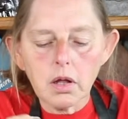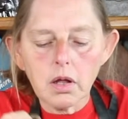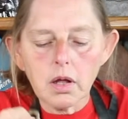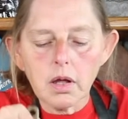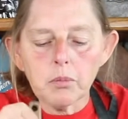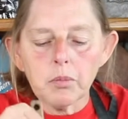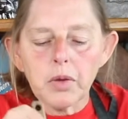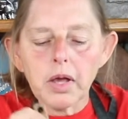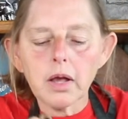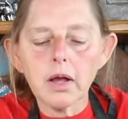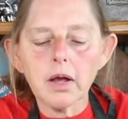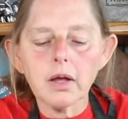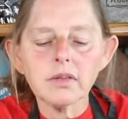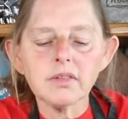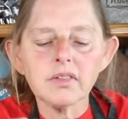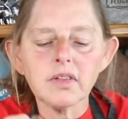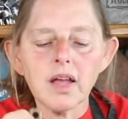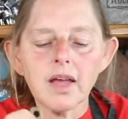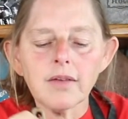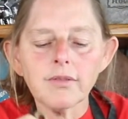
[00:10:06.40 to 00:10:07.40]
because
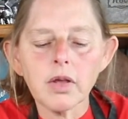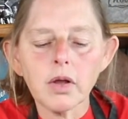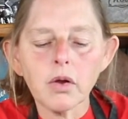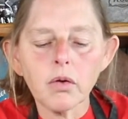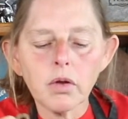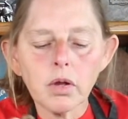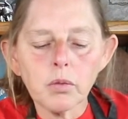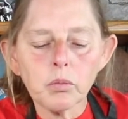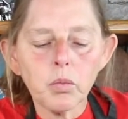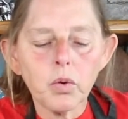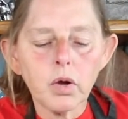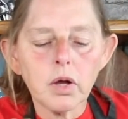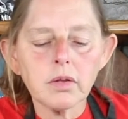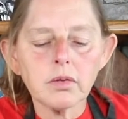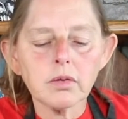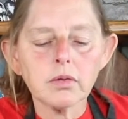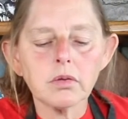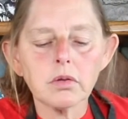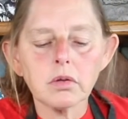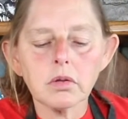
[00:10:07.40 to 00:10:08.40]
the heavy cream
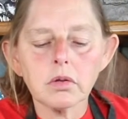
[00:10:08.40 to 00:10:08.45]
was